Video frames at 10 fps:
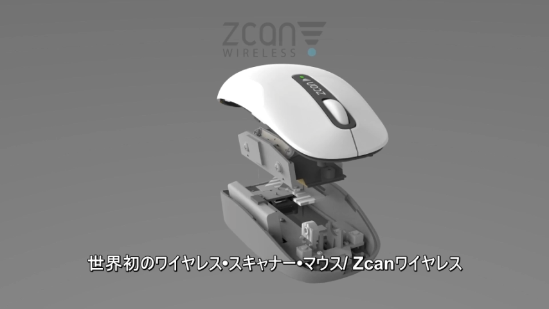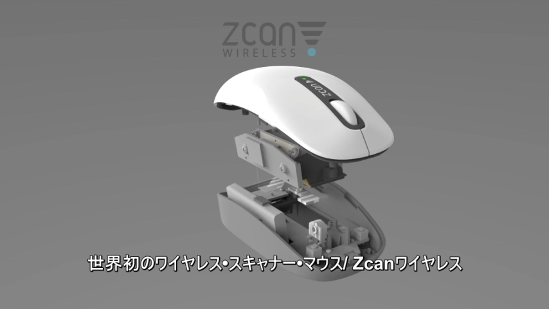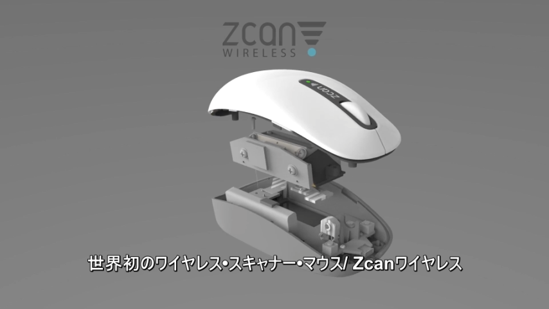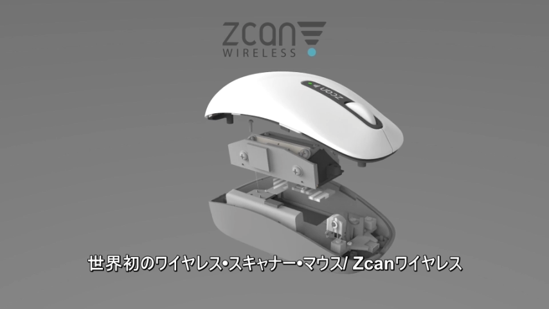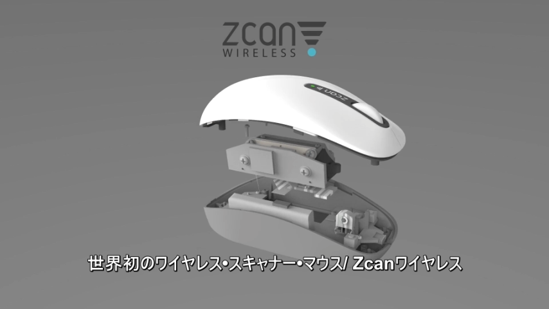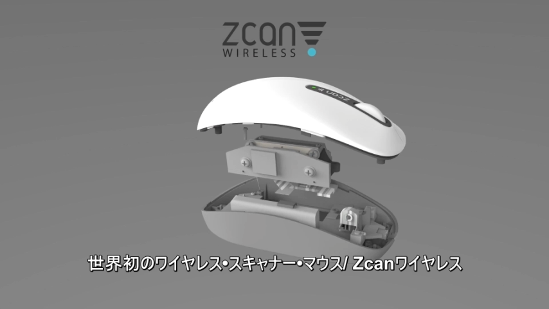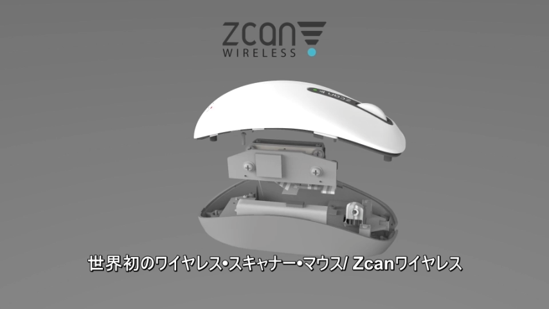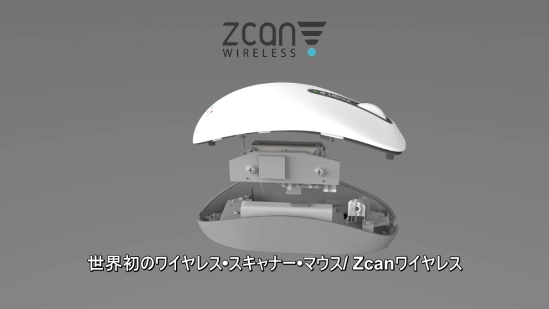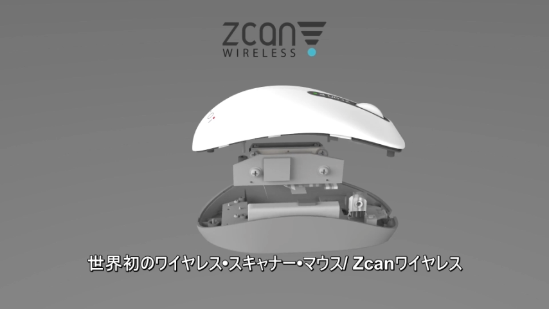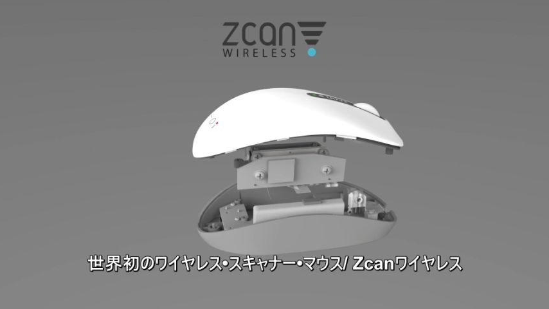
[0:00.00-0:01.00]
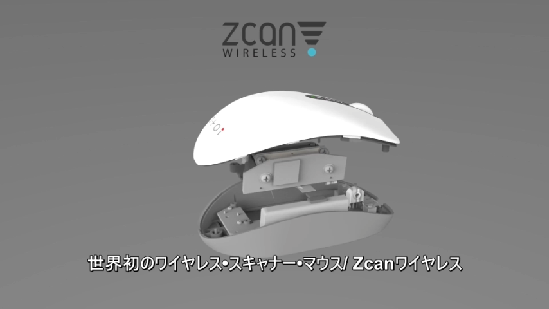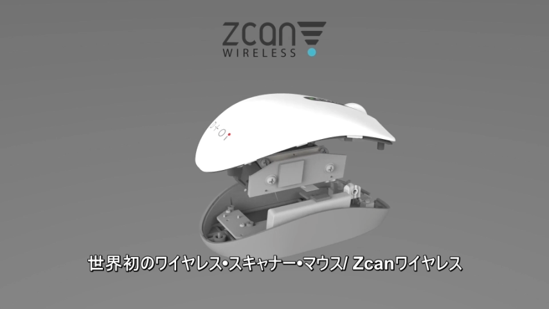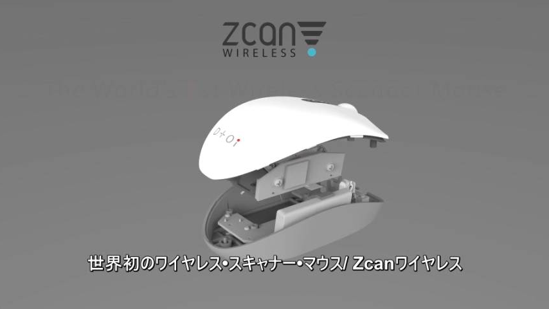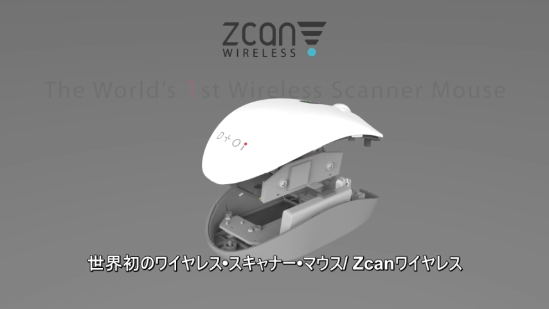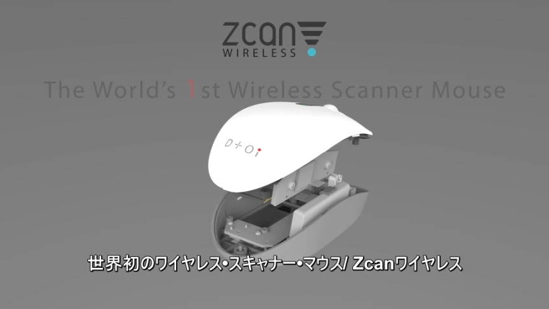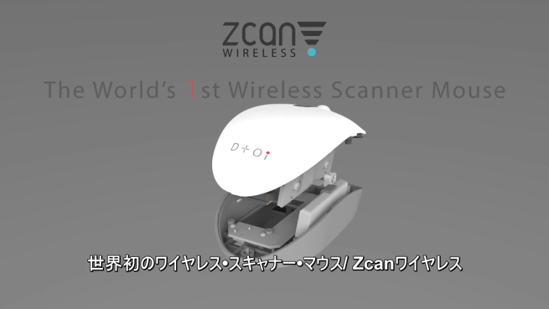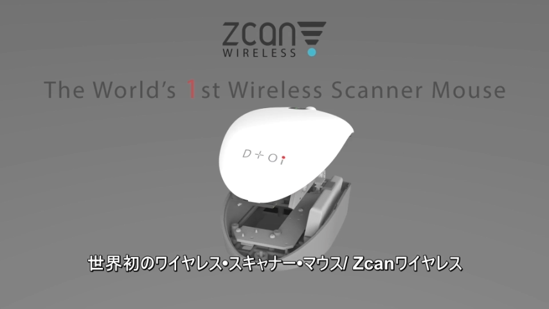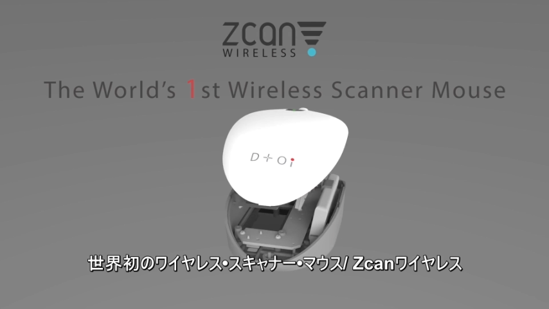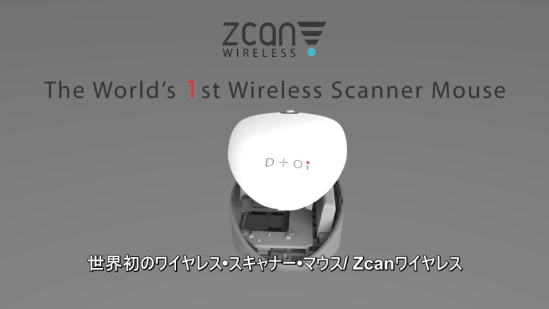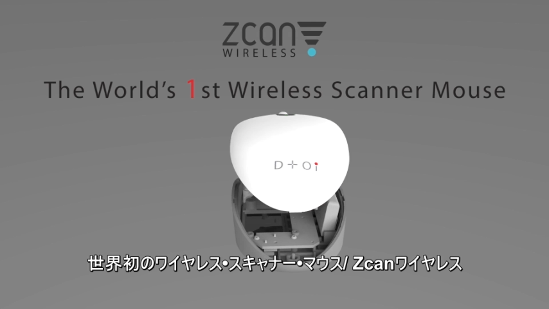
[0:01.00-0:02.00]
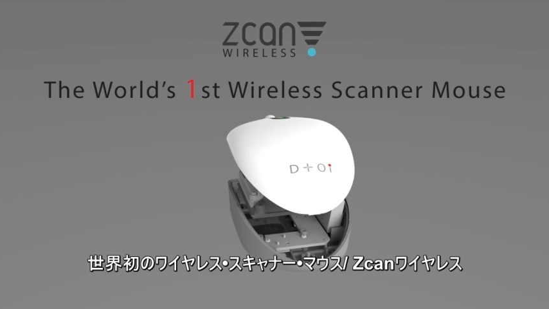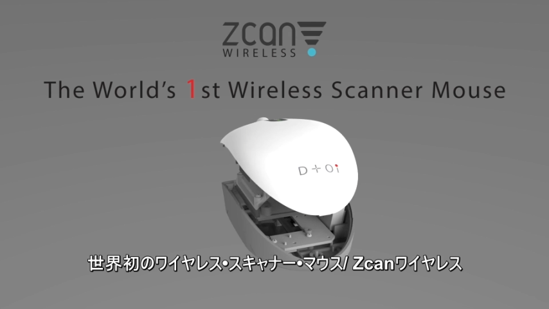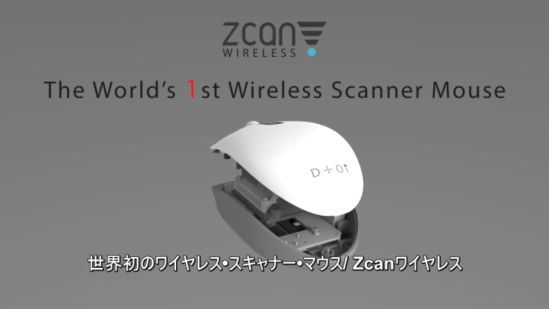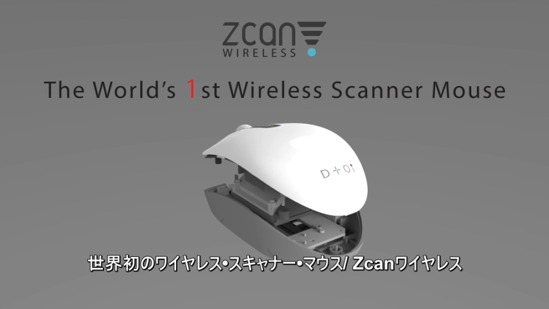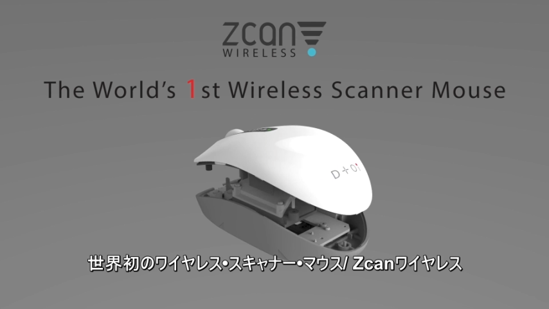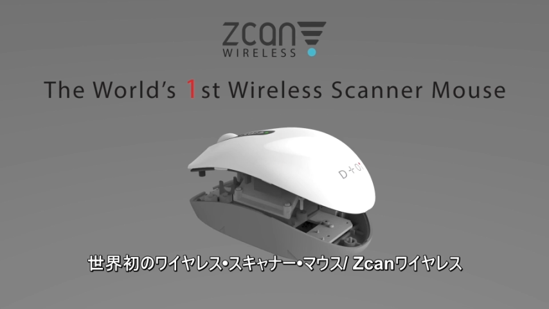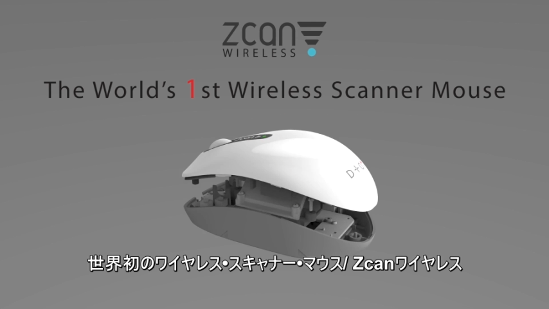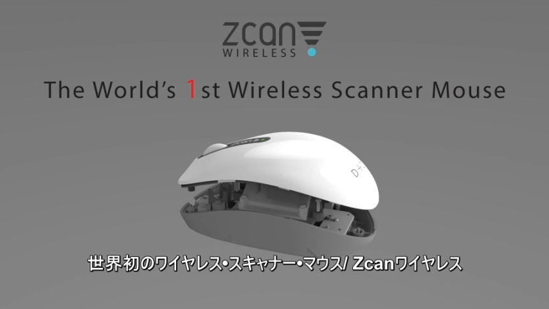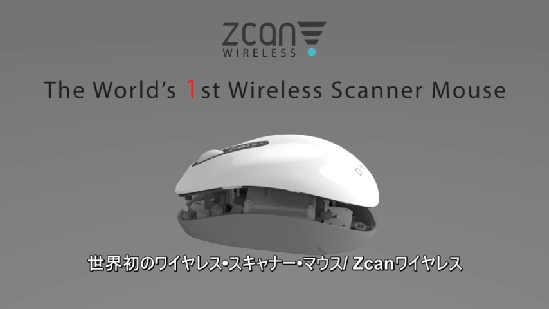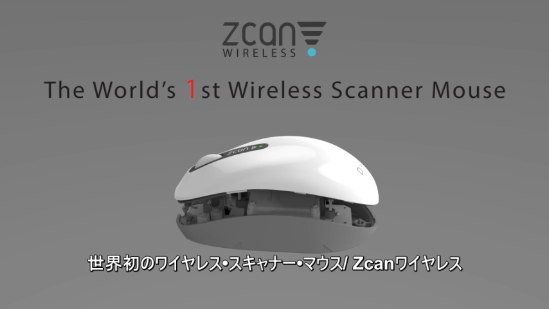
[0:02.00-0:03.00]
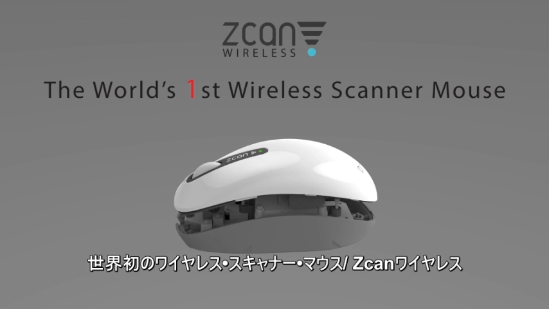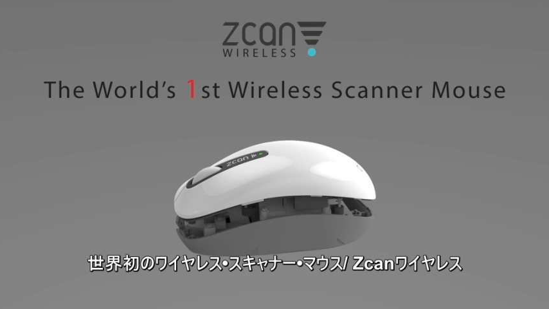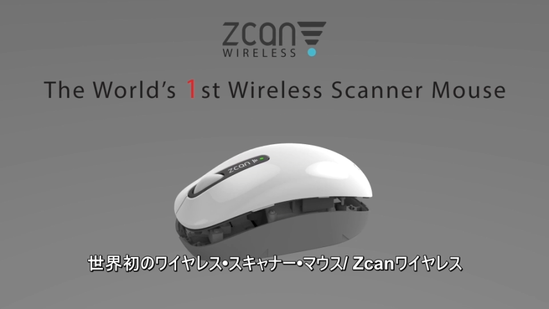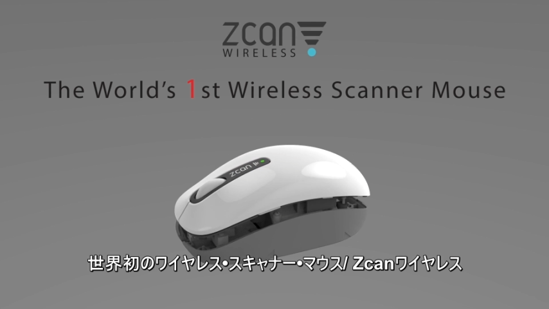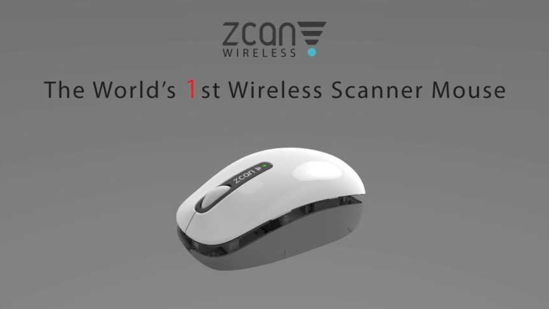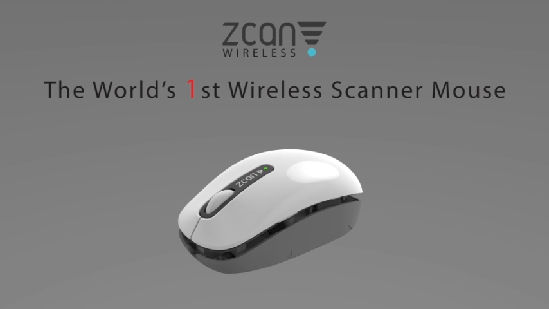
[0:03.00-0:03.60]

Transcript: Nobody's mouth can be seen.